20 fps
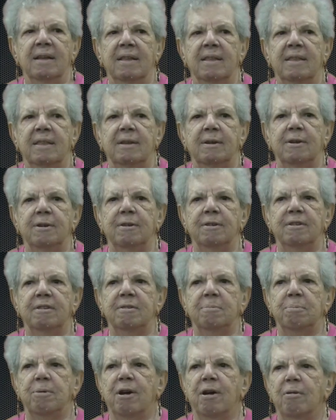There's
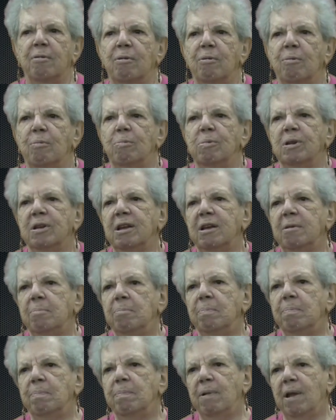probably
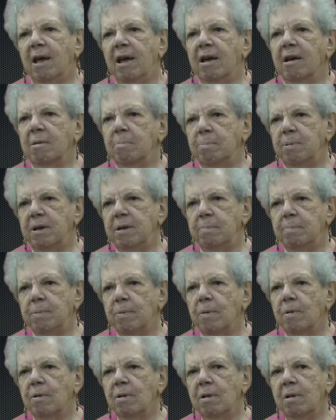black
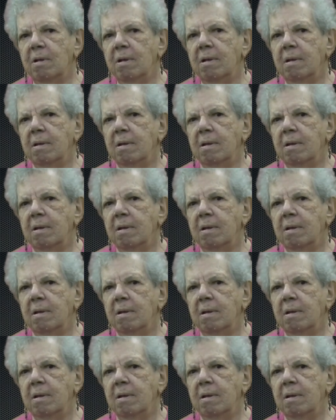people.